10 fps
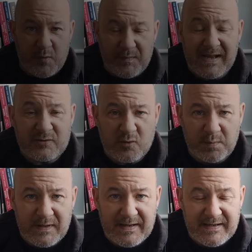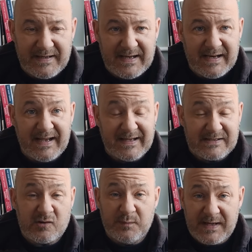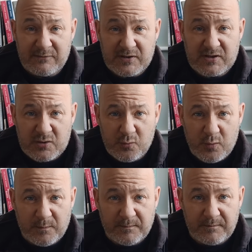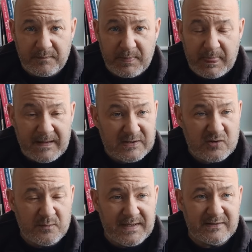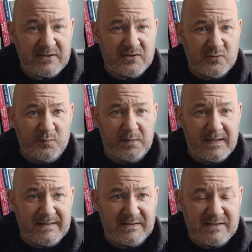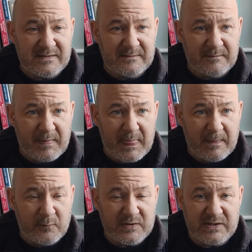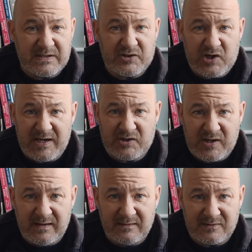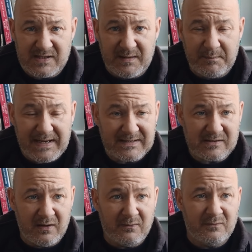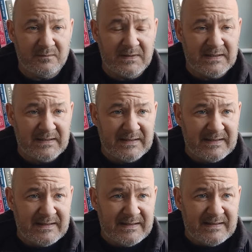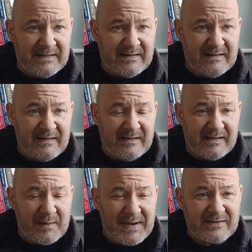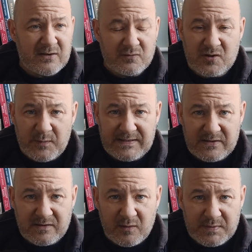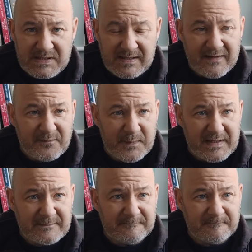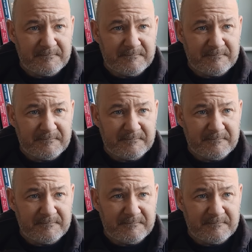But my actual player here, it's come down to two. It's come down to 2 players, which is Shea Charles and Max Lowe. Now Max Lowe's come into the club as a left back,